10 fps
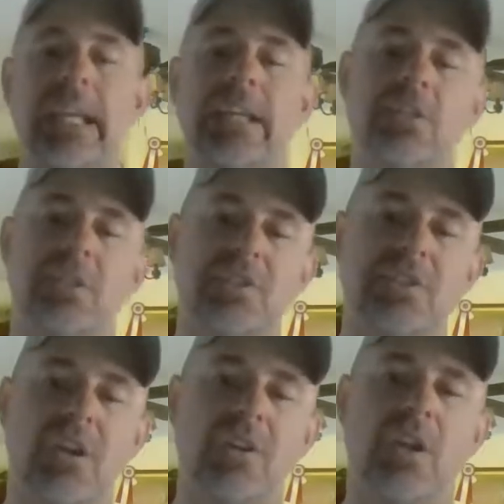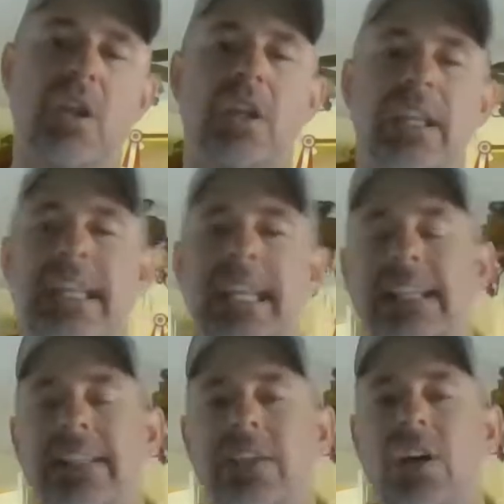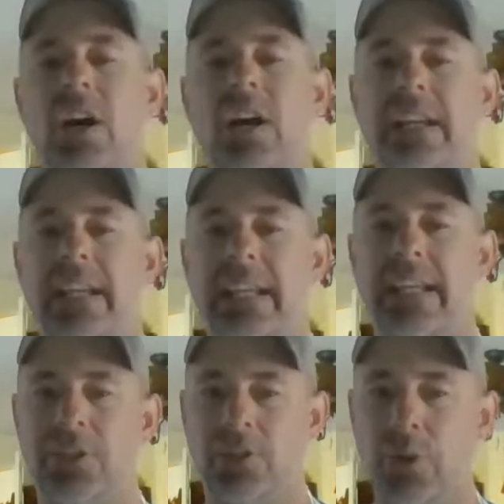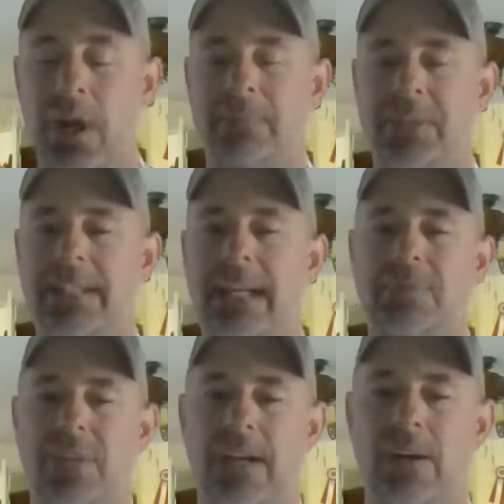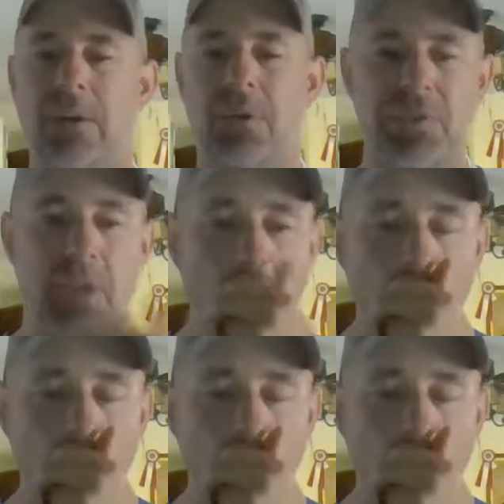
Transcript: and you're going to start getting the dog into upland type scenarios.